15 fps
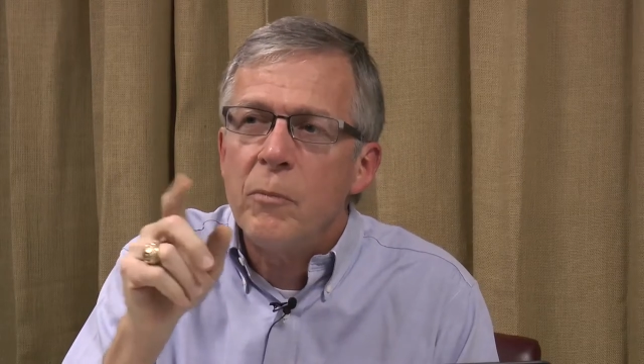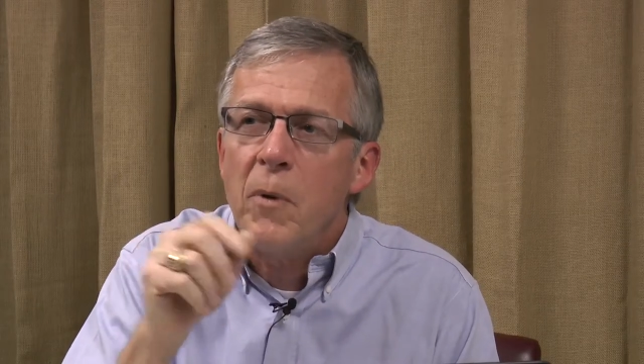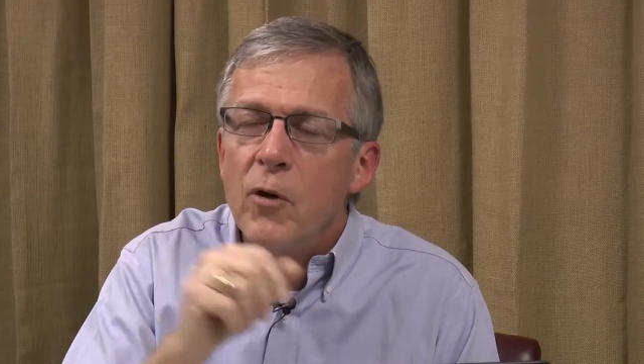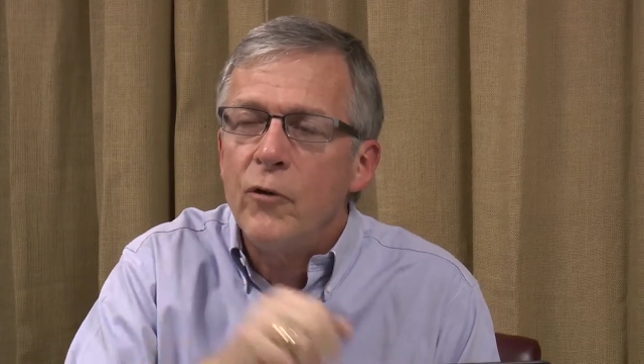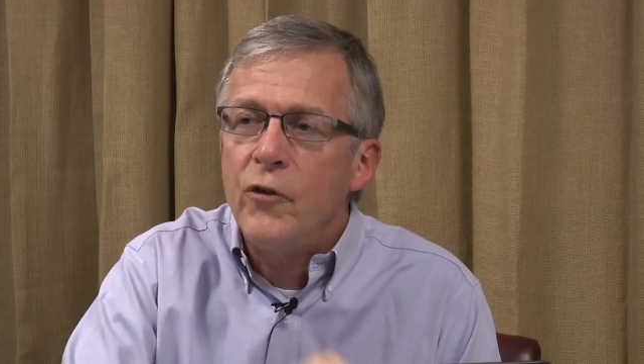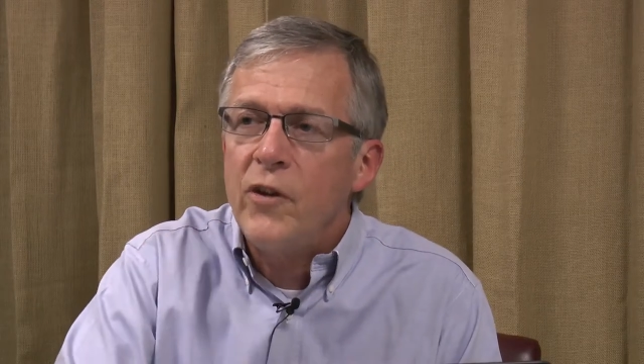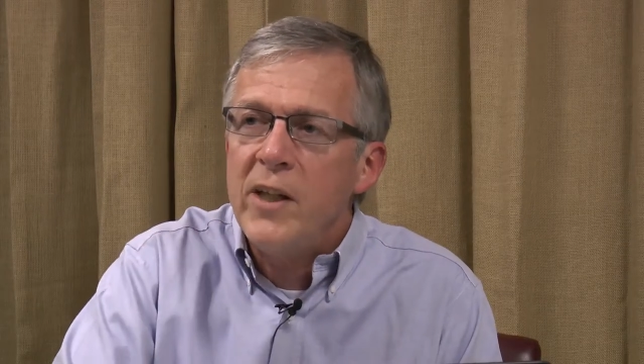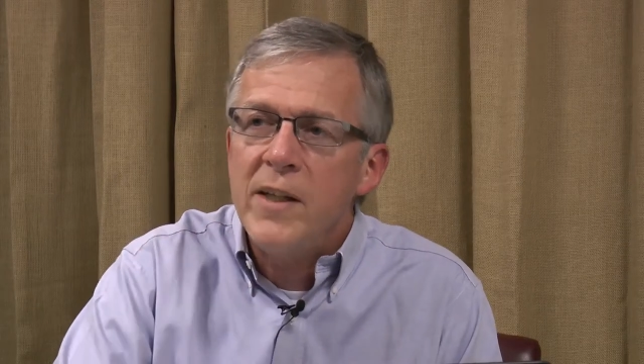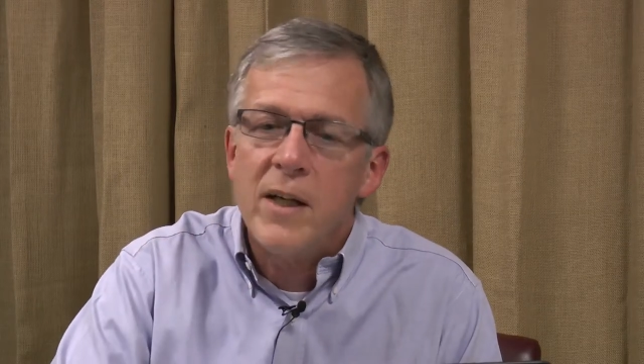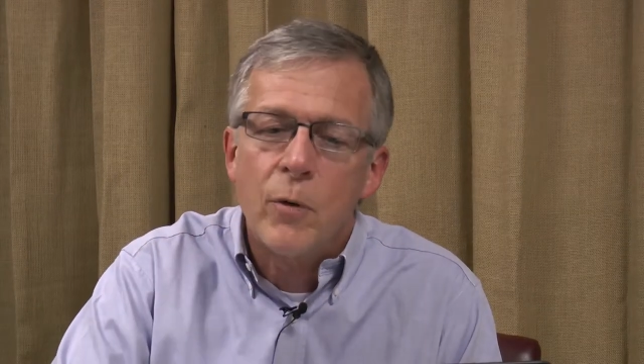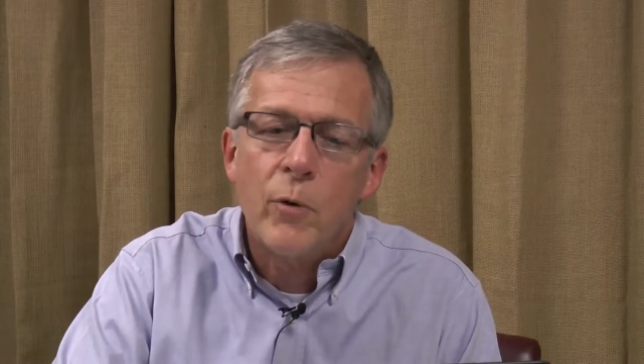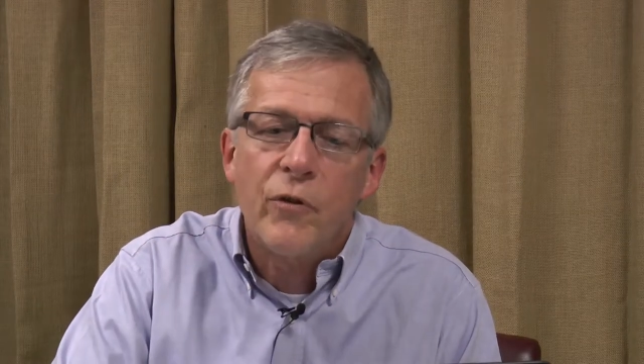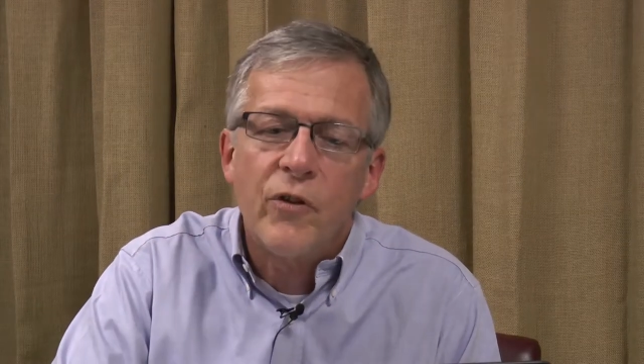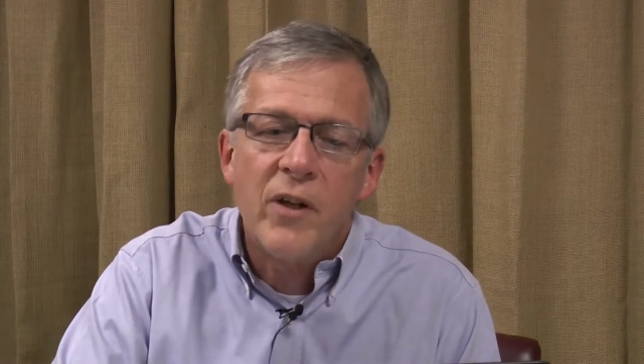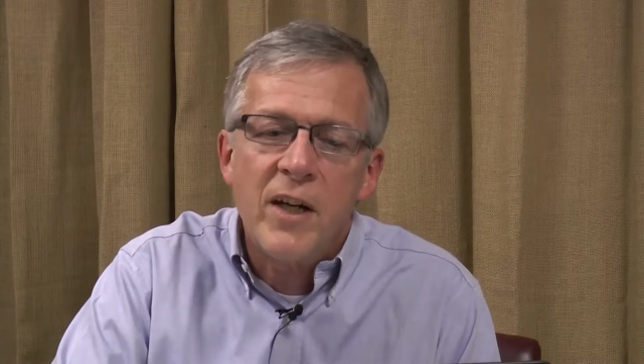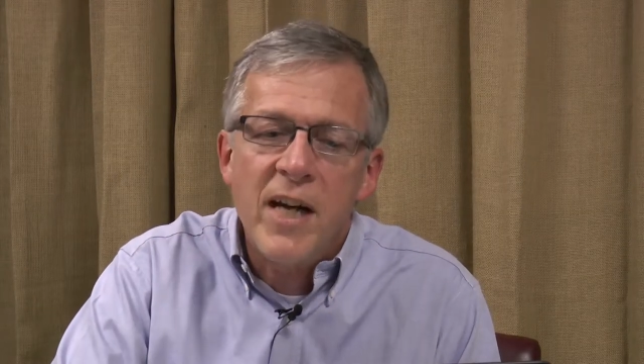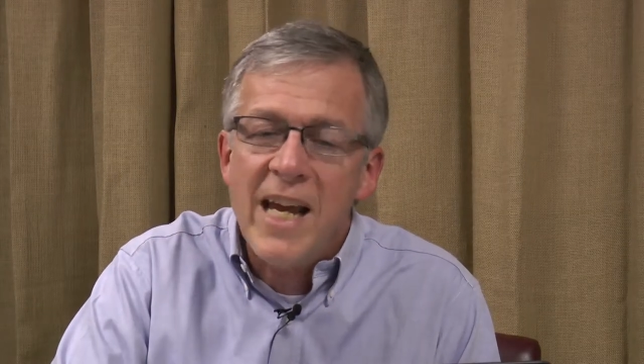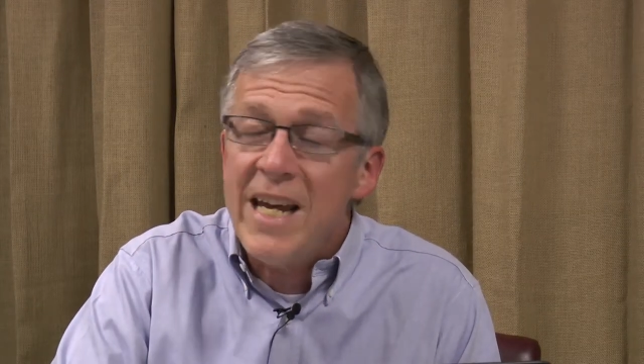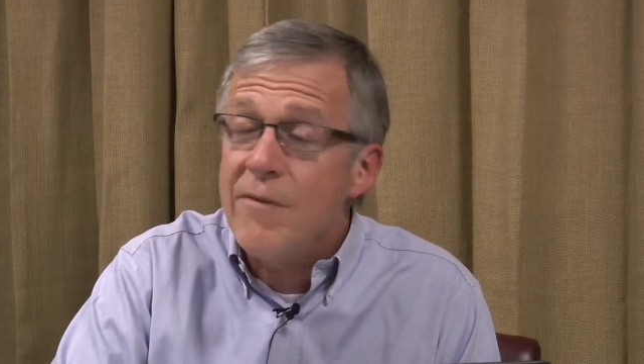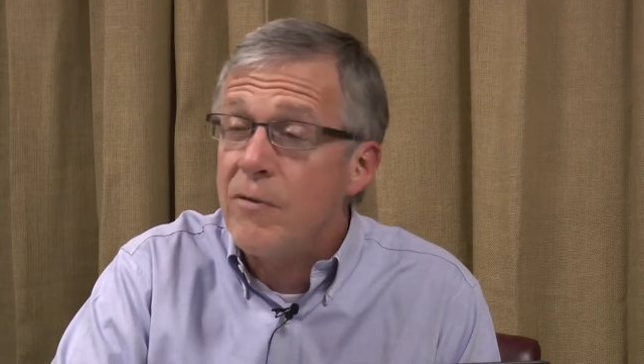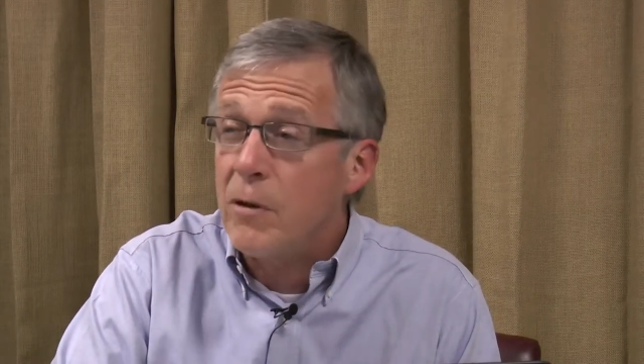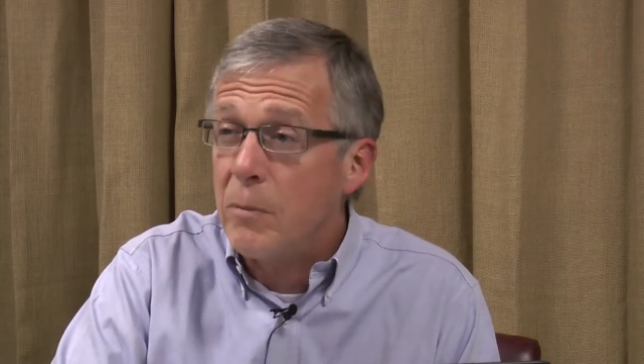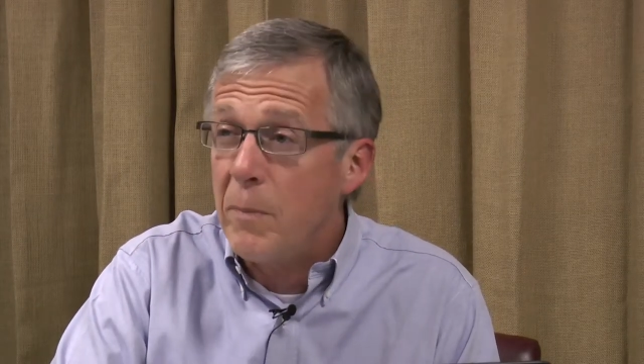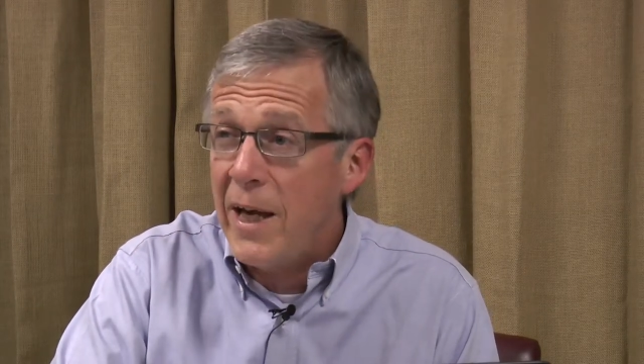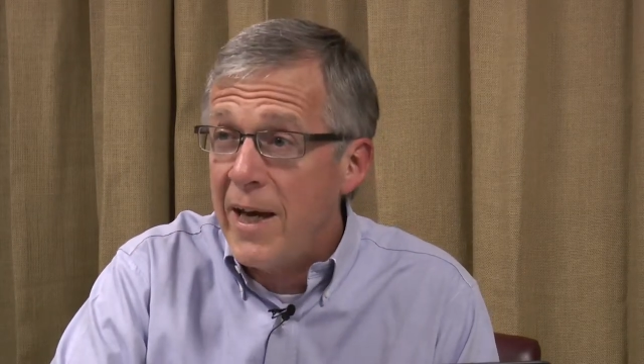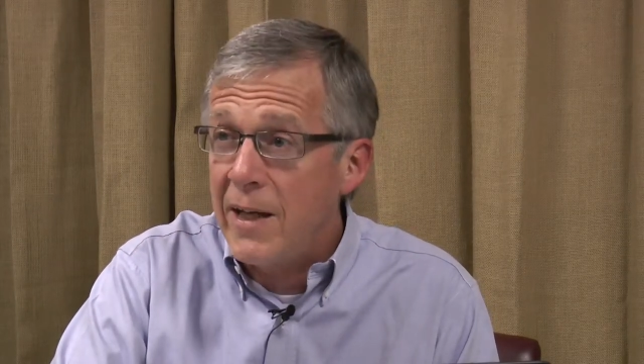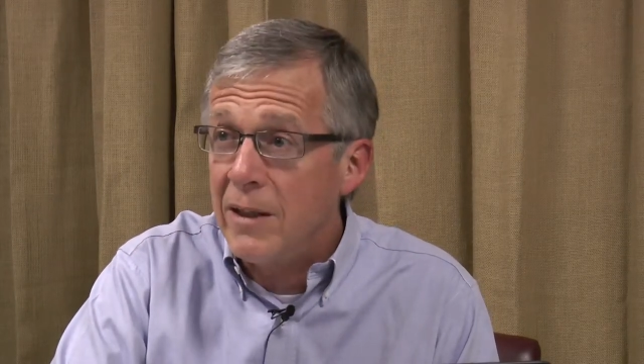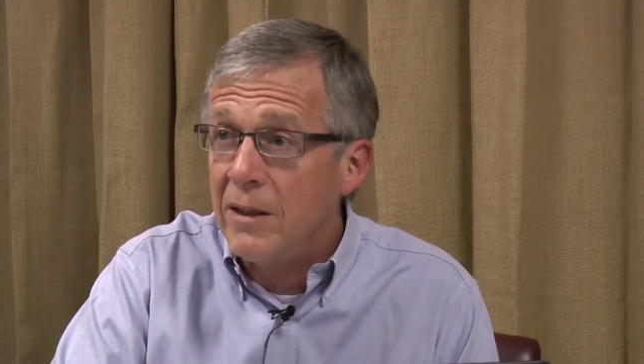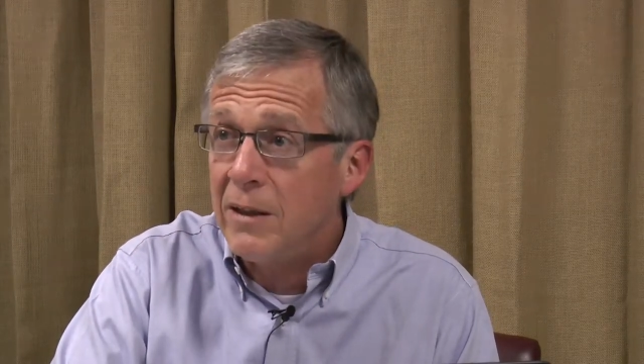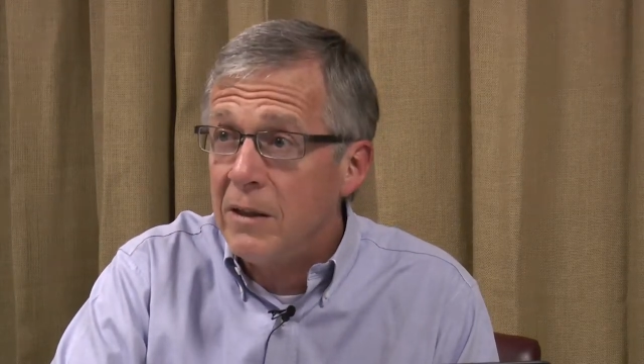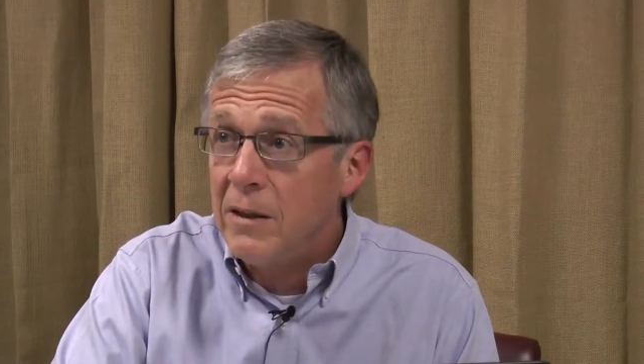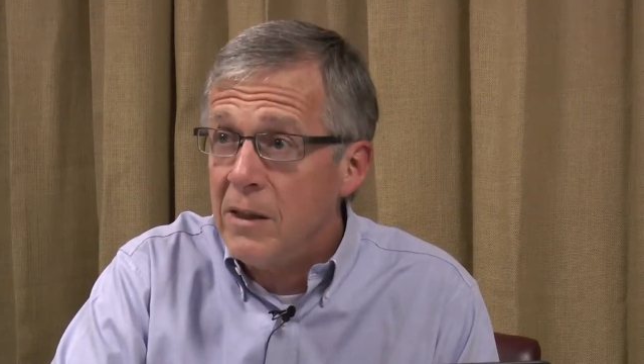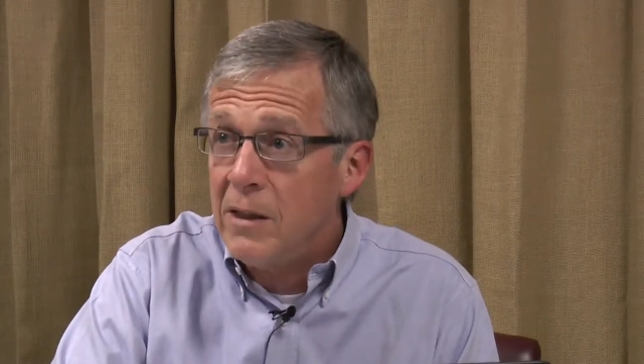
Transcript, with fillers: Mostly there was a naval battle